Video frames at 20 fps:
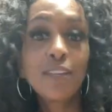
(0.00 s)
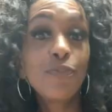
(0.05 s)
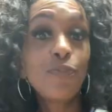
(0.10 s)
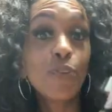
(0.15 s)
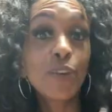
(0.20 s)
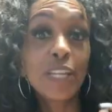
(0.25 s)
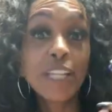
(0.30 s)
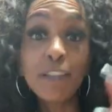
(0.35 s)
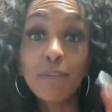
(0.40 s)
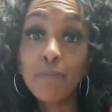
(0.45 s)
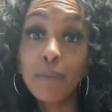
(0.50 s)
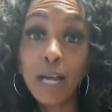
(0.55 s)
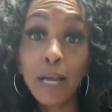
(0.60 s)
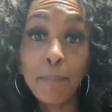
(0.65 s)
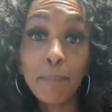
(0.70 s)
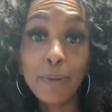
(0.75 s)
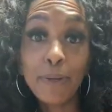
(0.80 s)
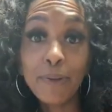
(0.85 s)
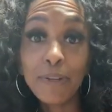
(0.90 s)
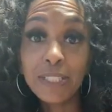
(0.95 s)
Forgive
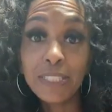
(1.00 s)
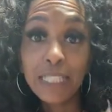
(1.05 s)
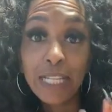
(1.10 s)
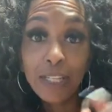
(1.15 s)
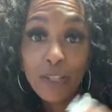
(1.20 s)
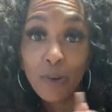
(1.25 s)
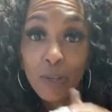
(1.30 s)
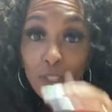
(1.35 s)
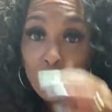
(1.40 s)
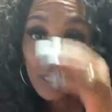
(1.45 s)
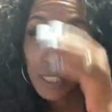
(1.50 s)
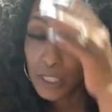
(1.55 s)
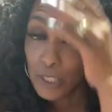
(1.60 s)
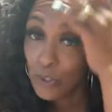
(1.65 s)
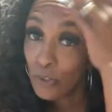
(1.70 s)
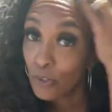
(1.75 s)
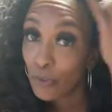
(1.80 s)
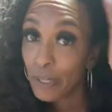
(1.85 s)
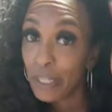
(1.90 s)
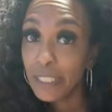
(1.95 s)
my appearance. I know I look a
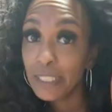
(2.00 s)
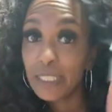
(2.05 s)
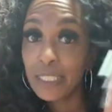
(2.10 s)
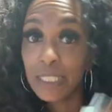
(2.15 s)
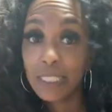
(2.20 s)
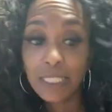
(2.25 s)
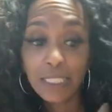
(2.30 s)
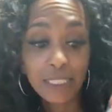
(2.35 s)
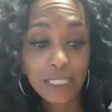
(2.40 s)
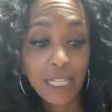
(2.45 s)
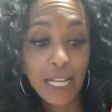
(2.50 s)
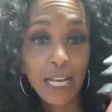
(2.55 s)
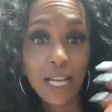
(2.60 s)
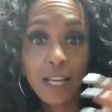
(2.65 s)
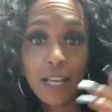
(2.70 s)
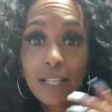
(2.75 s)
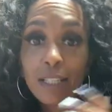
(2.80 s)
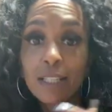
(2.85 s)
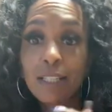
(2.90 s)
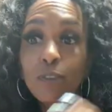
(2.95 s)
little crazy because
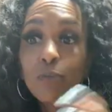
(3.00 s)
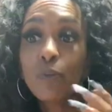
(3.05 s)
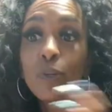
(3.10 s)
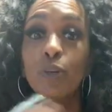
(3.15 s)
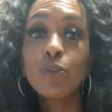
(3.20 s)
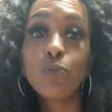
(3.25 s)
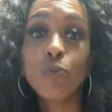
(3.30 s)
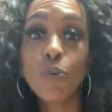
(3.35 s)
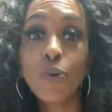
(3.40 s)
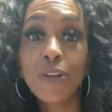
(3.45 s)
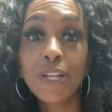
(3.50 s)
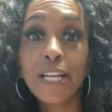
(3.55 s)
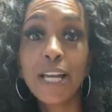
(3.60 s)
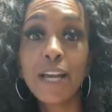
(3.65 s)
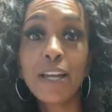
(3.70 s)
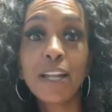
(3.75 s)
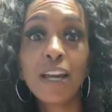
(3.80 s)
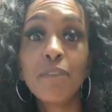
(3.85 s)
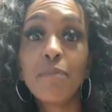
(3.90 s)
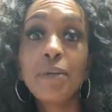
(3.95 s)
I went work
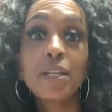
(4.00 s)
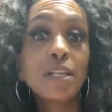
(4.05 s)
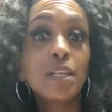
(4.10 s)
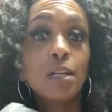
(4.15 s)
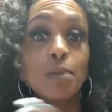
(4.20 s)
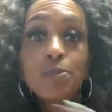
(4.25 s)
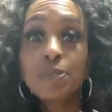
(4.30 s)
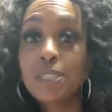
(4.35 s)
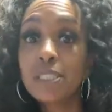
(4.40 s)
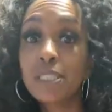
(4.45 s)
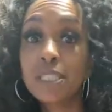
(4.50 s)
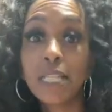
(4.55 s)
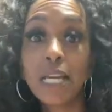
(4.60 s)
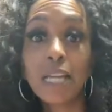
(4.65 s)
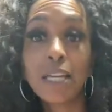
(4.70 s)
out. I've been up since